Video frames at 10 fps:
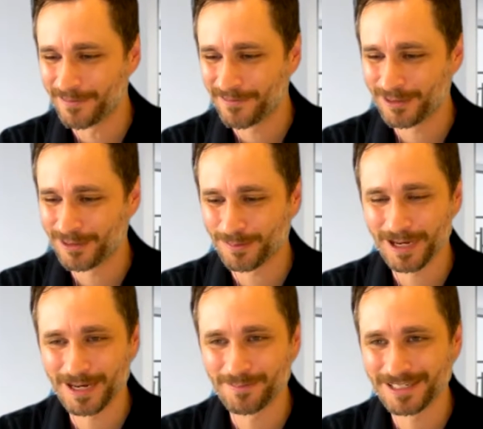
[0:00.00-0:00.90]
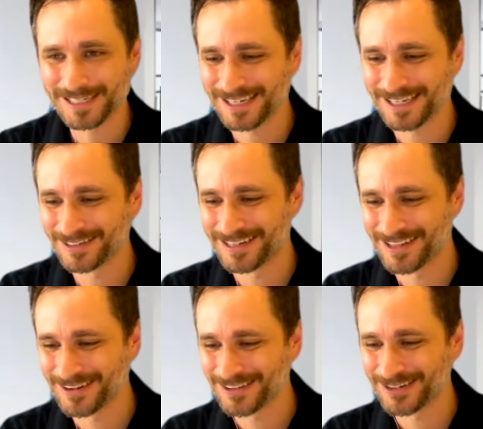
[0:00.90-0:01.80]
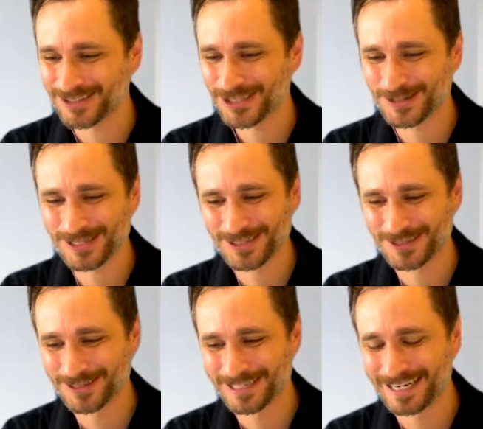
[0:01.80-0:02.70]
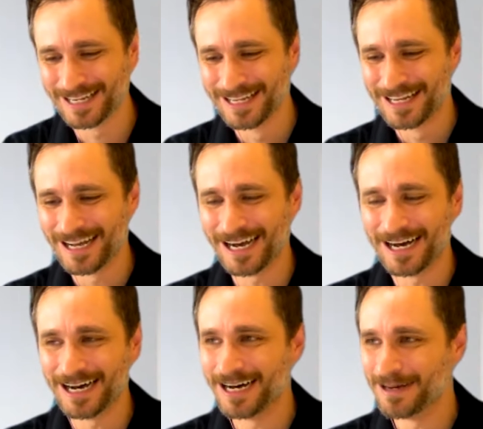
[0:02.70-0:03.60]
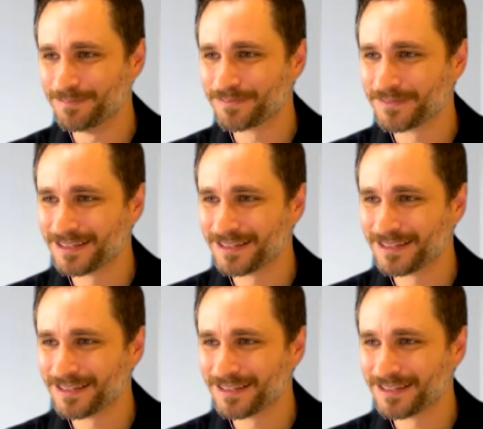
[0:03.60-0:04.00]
if you don't mind me just telling another little short story. I